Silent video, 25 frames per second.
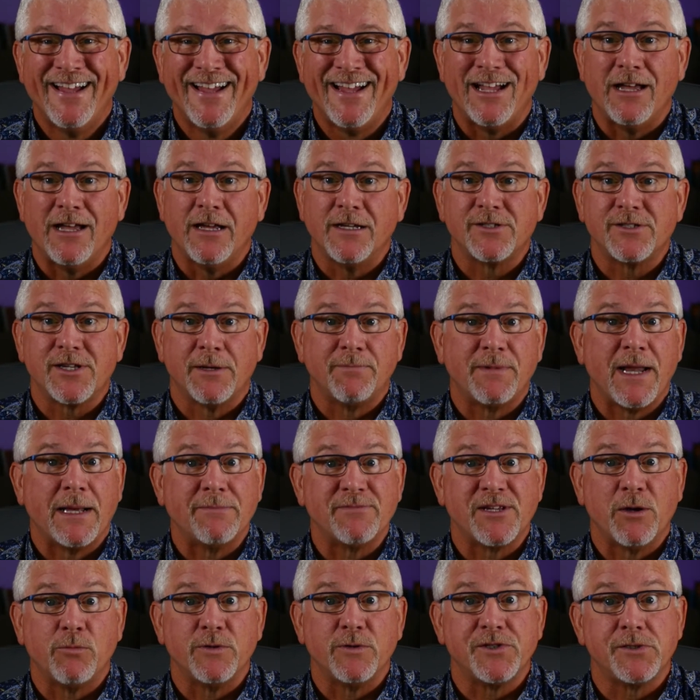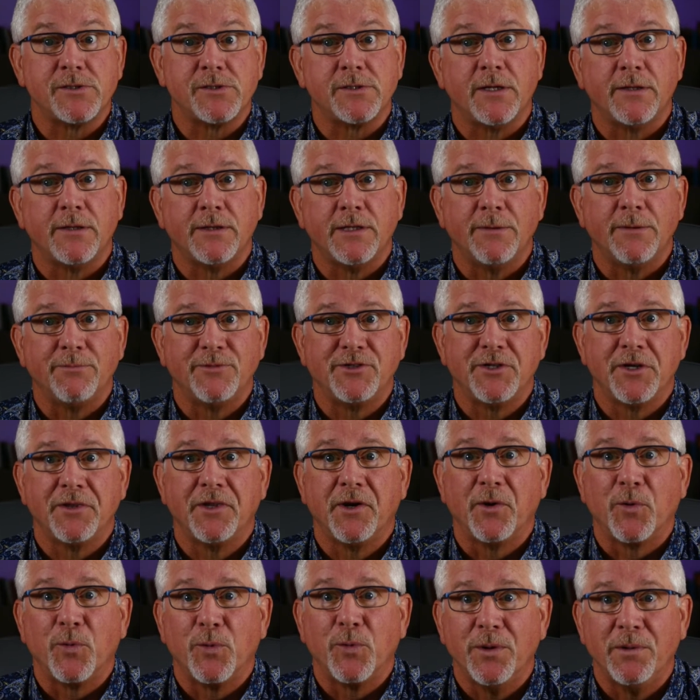Uh, sometimes I would send them to
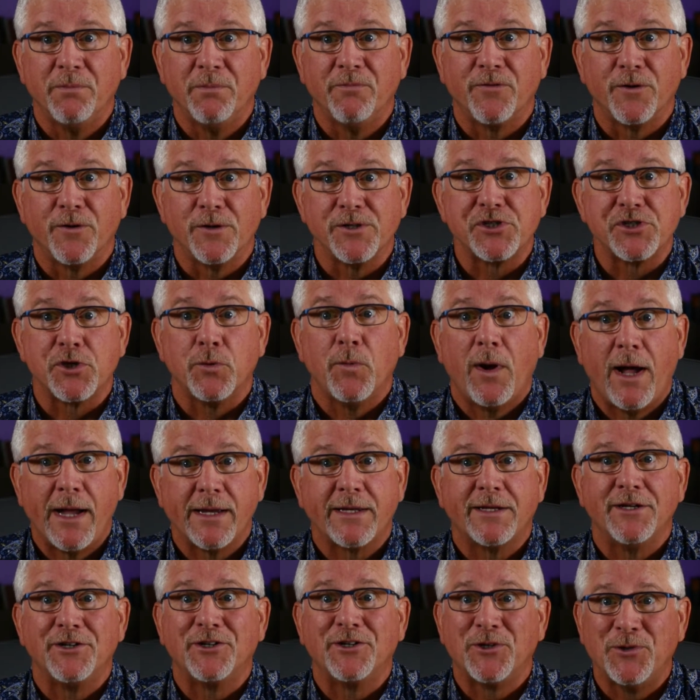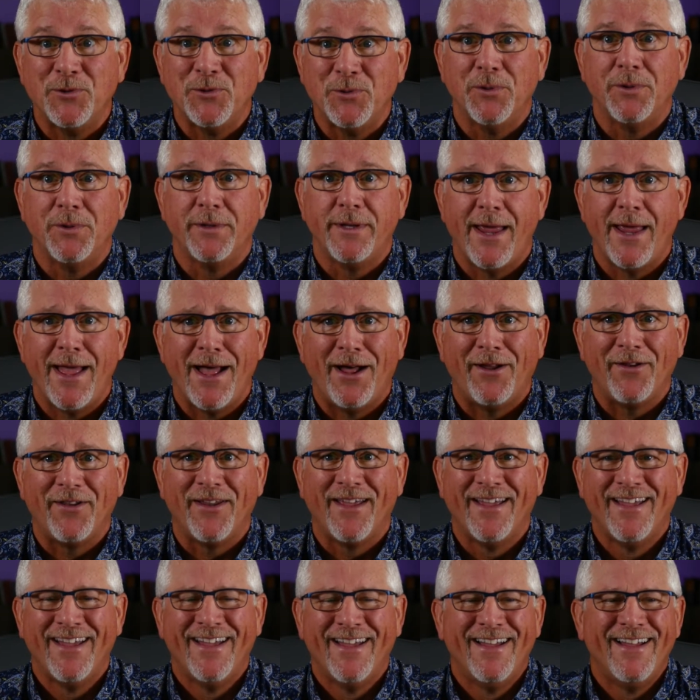their room first so I could cool down.
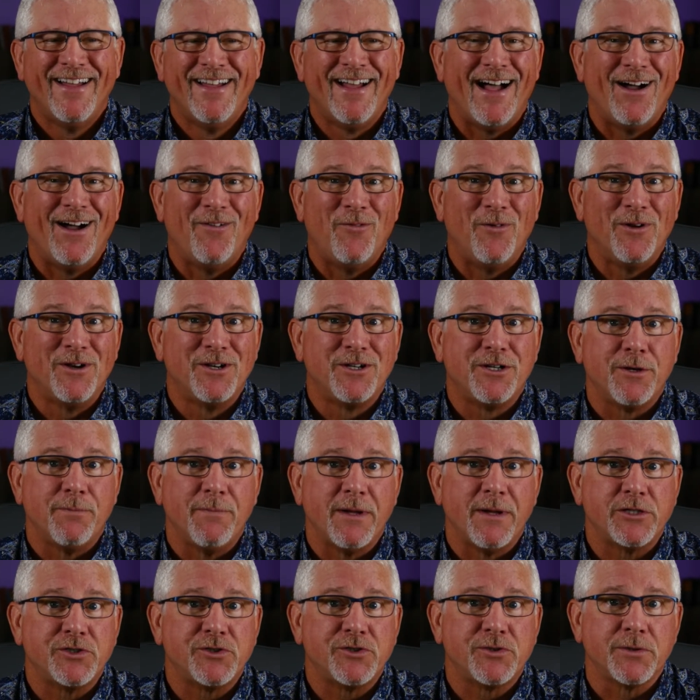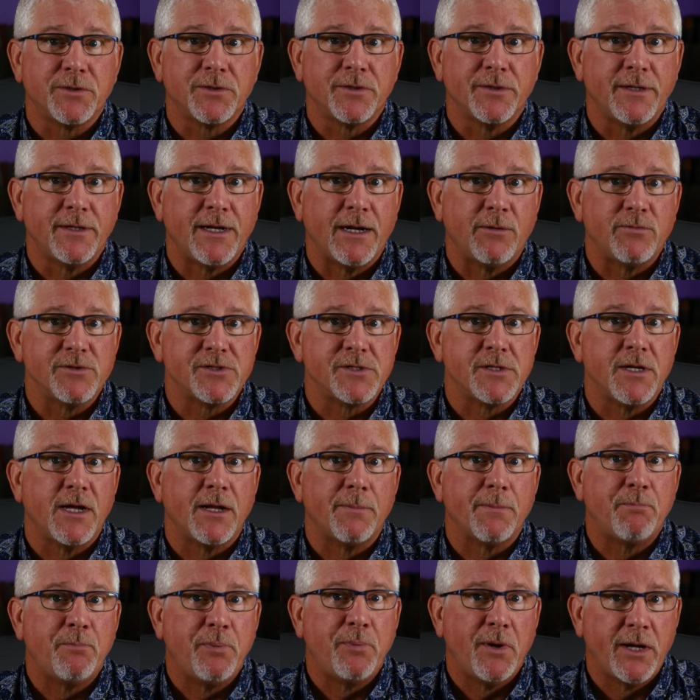I wanted to make sure that I was
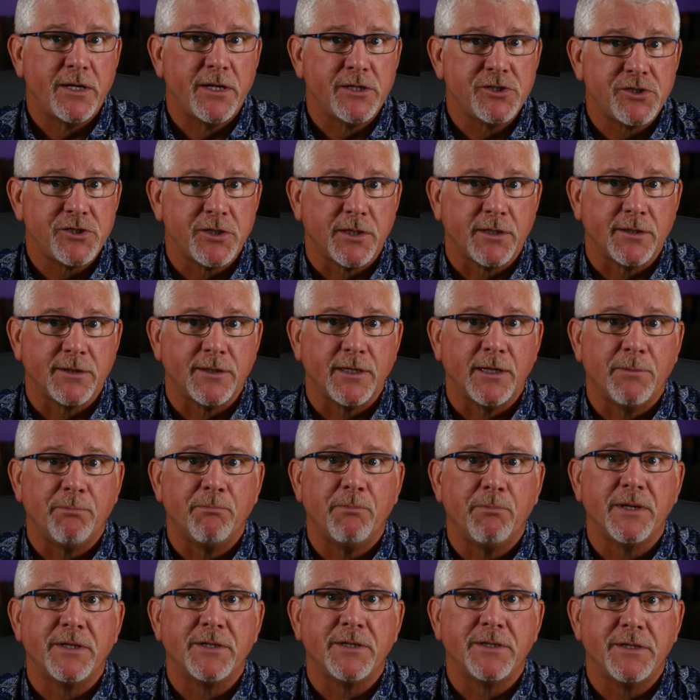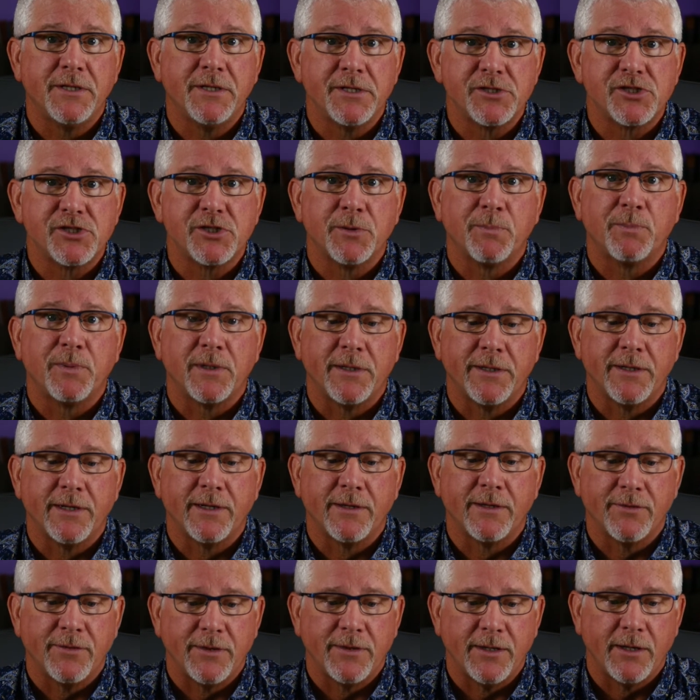not punishing them, but
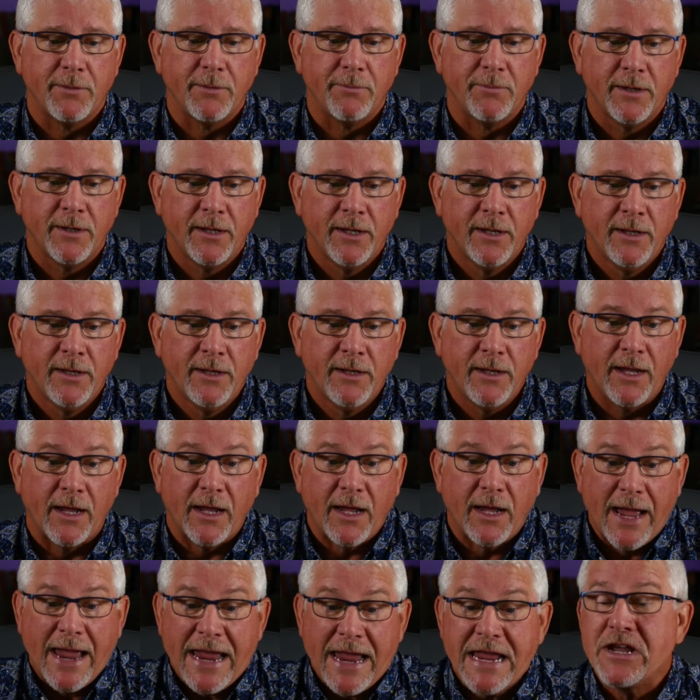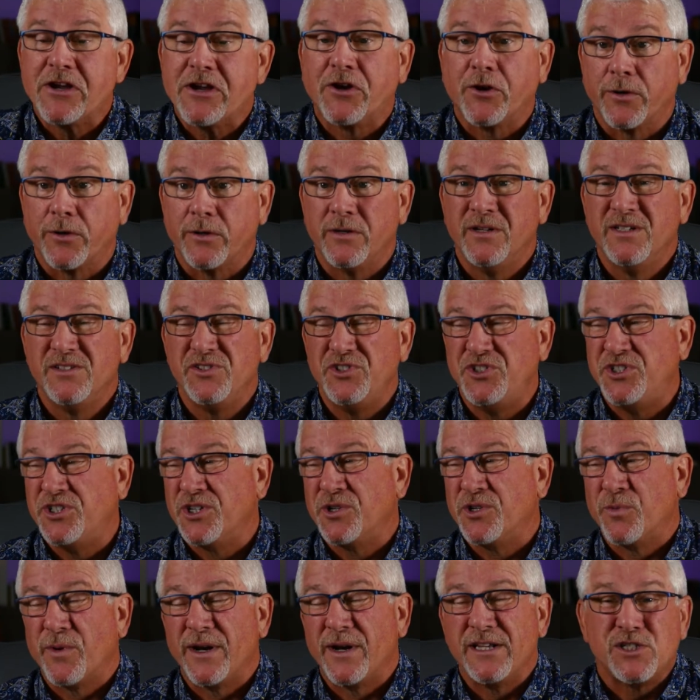disciplining them. Uh, anger
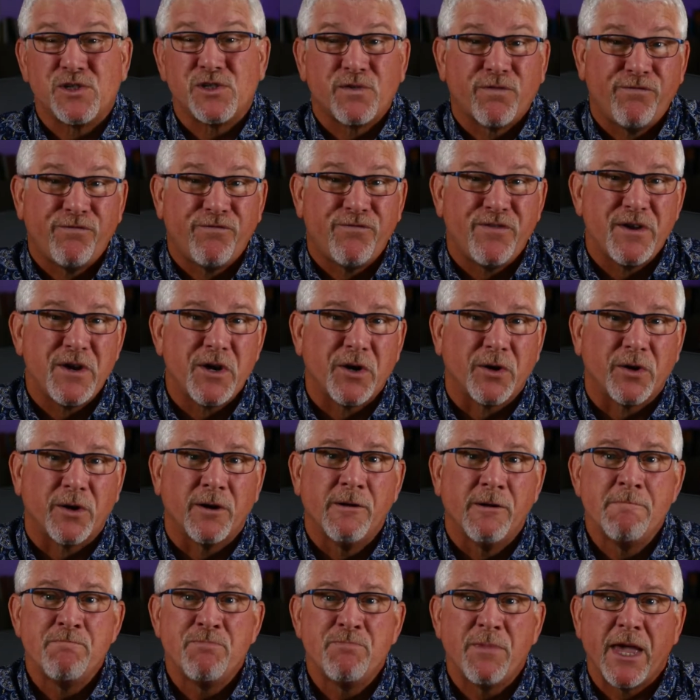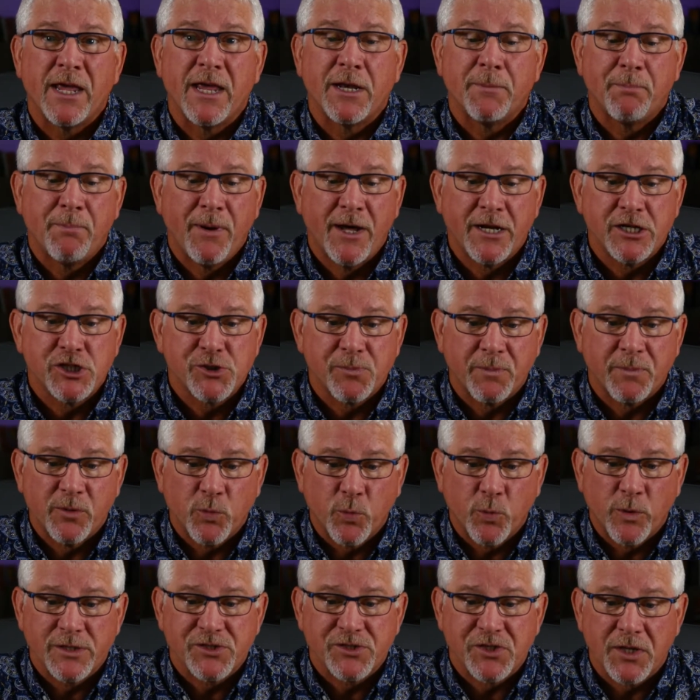generates fear and punishment,
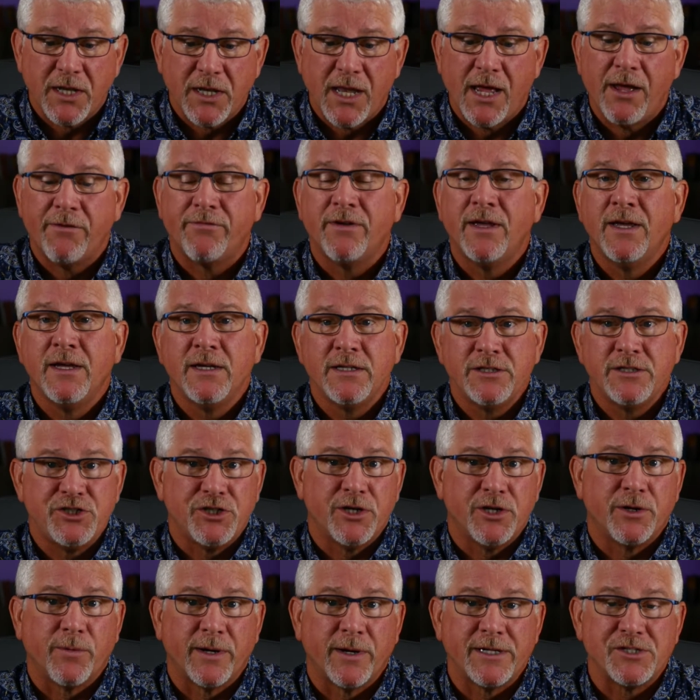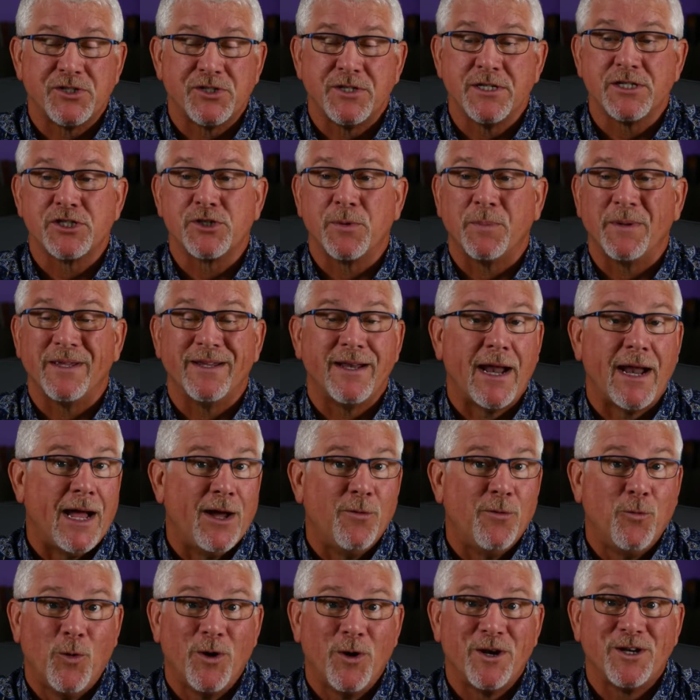whereas love generates discipline. I
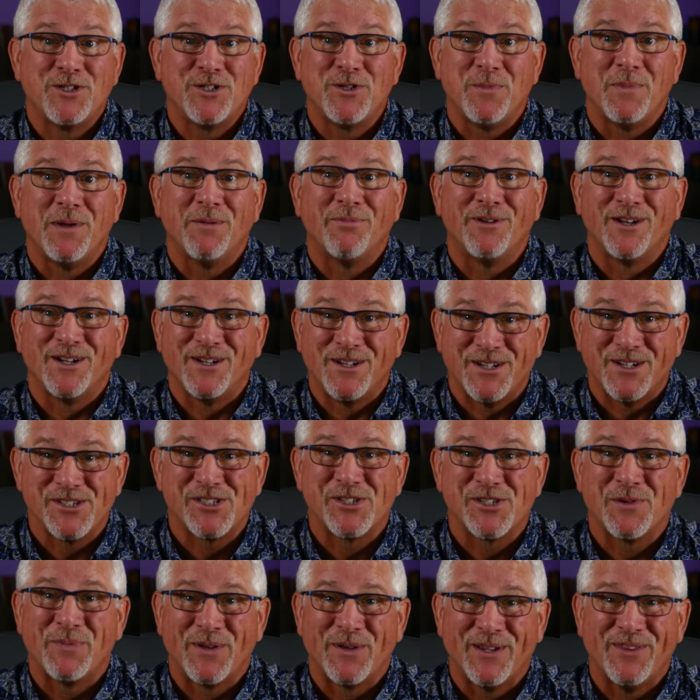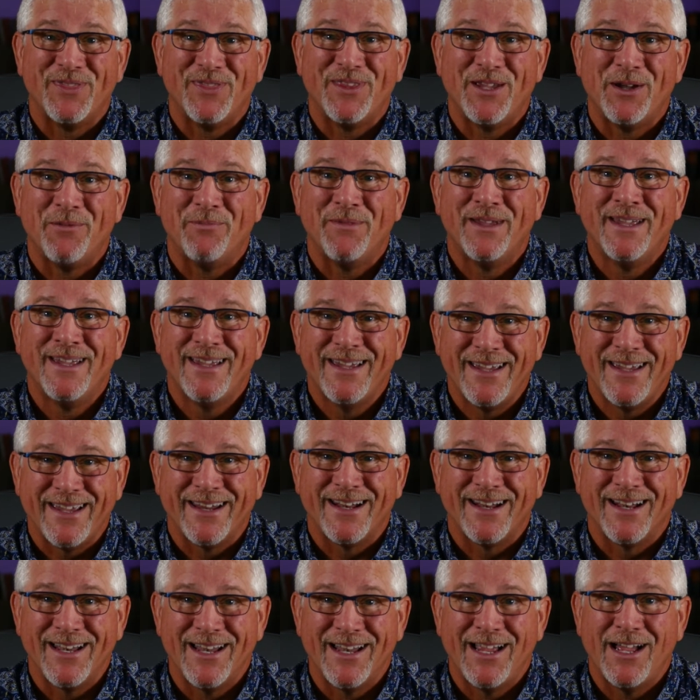wanted to be able to discipline them
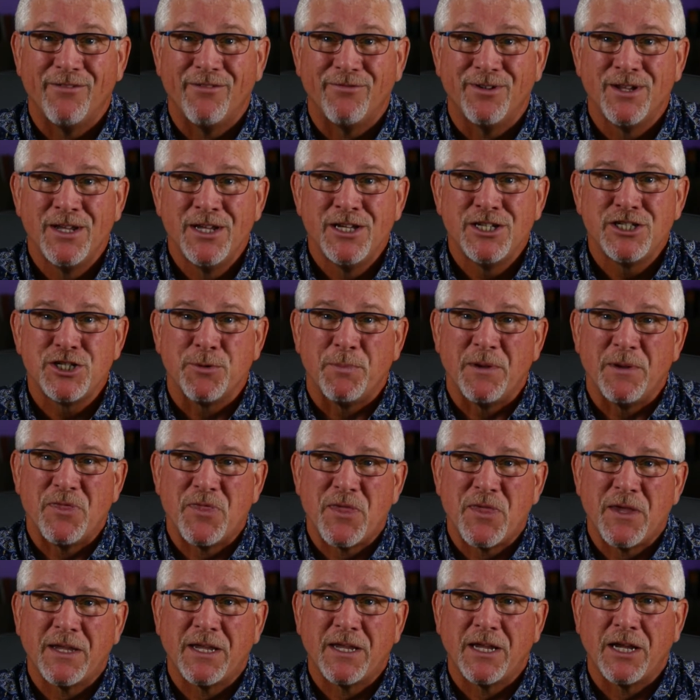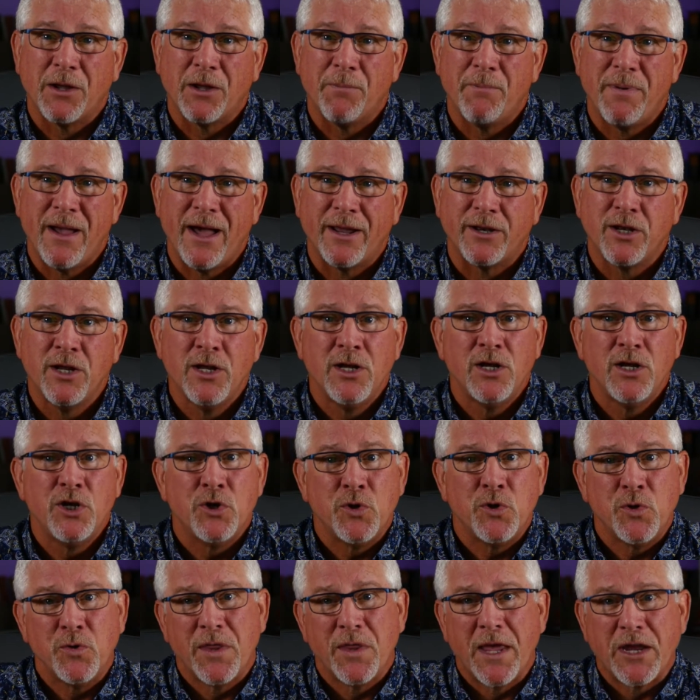in love, to be thinking about
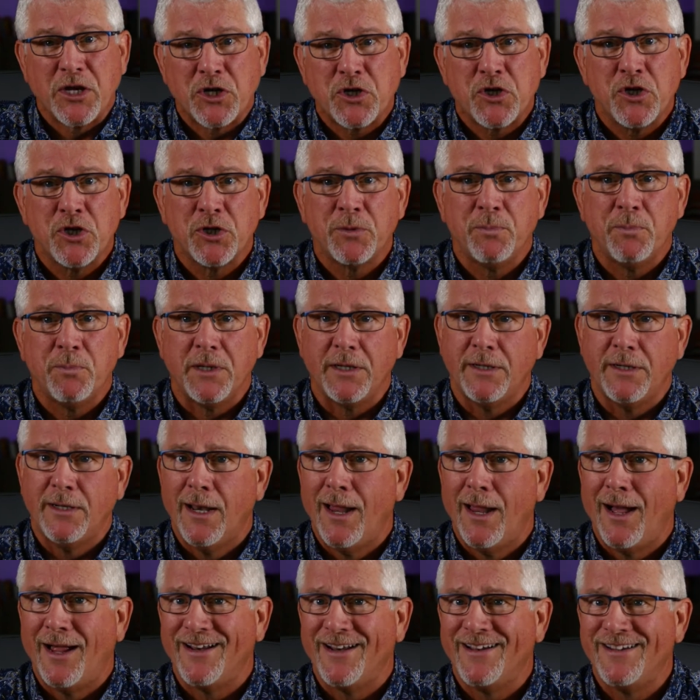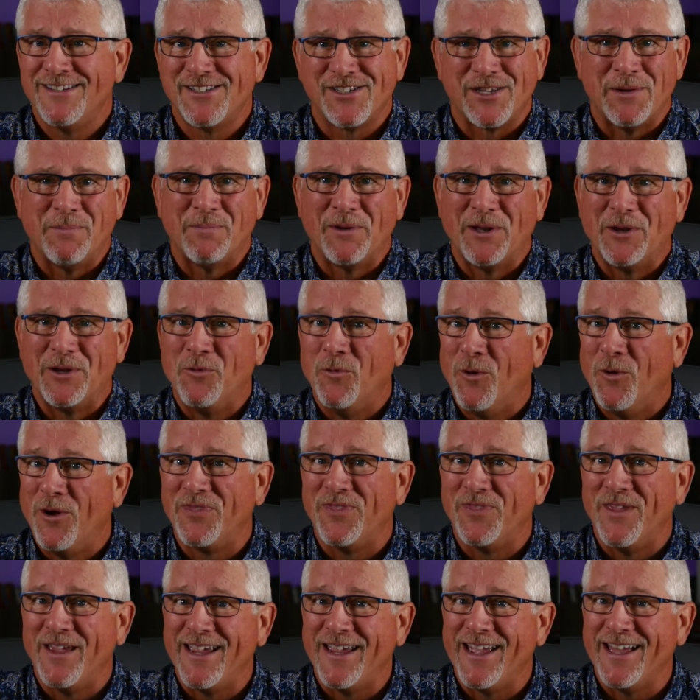who they could be, not simply
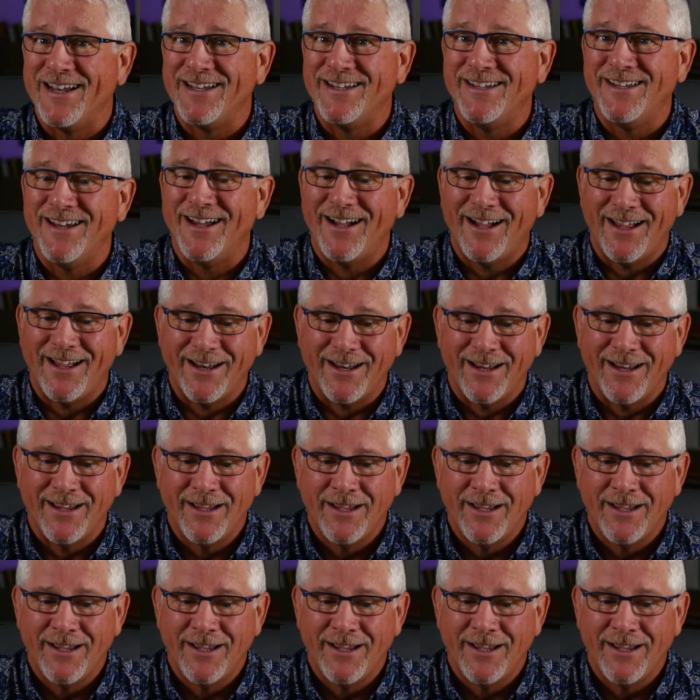what they had done.